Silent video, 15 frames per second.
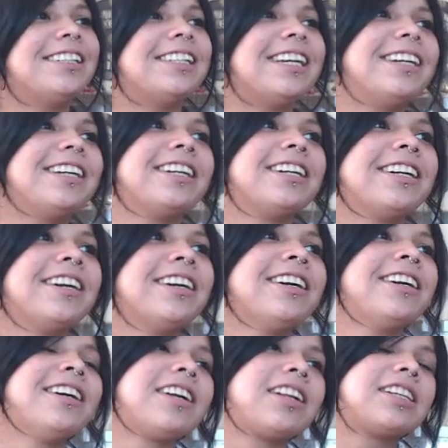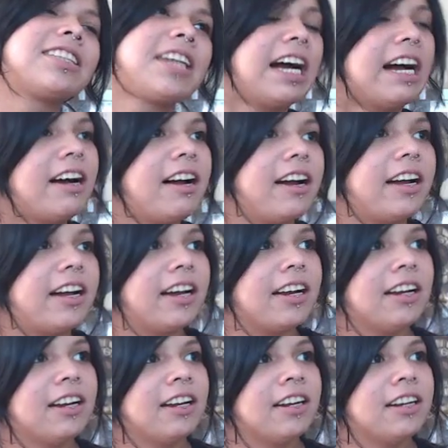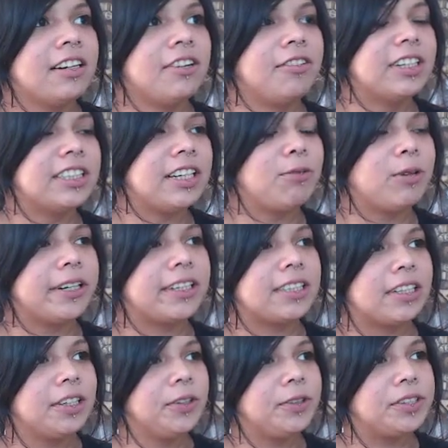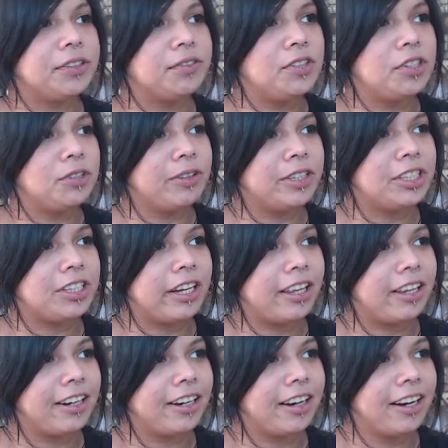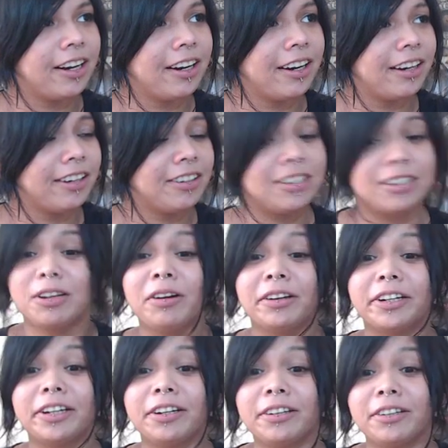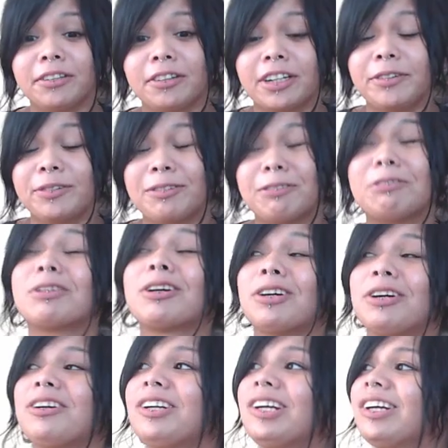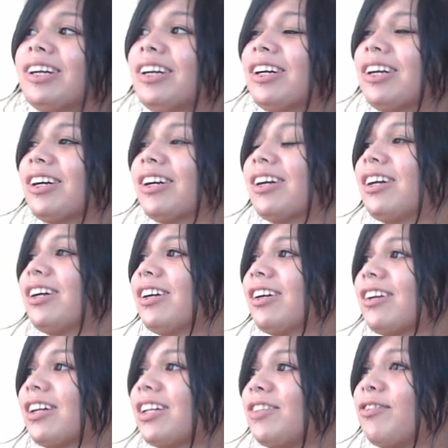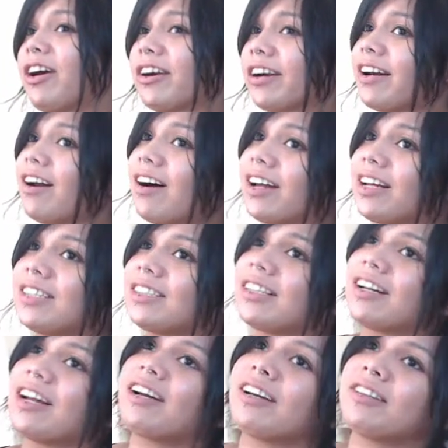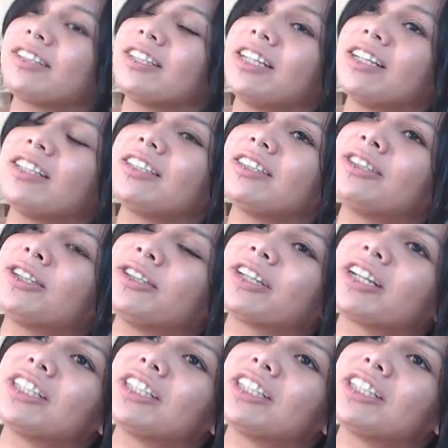dating this guy. And we said we're exclusive to each other, which is good. I mean, it's good. It's very nice, and I see it turning